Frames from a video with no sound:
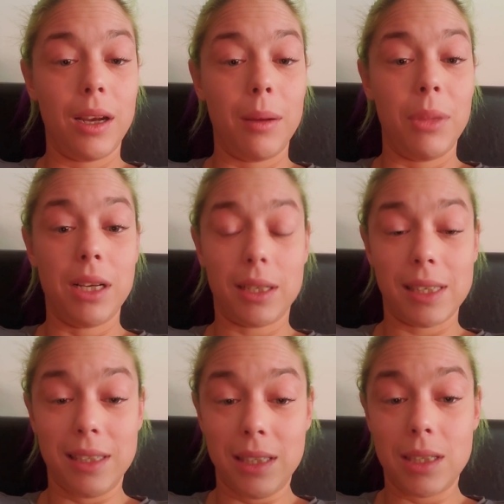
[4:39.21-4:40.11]
because it
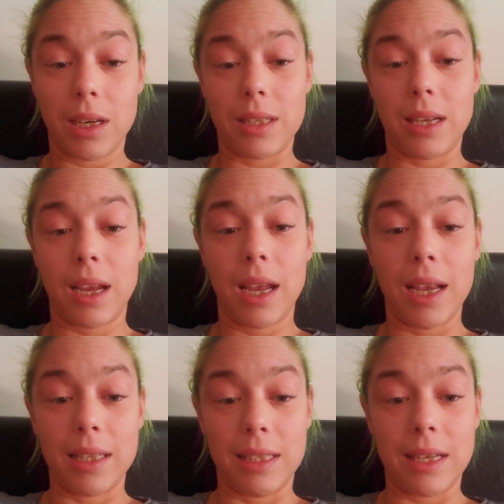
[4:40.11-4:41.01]
doesn't
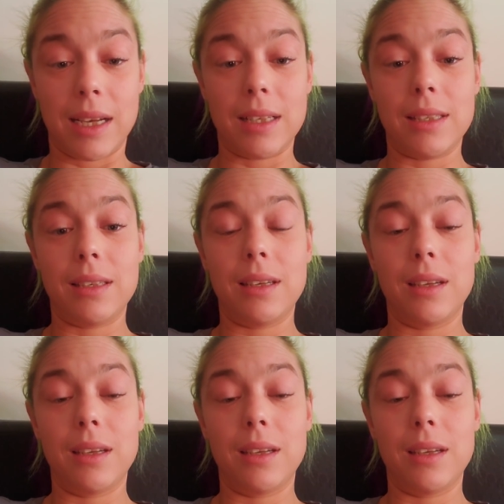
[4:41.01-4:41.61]
exist,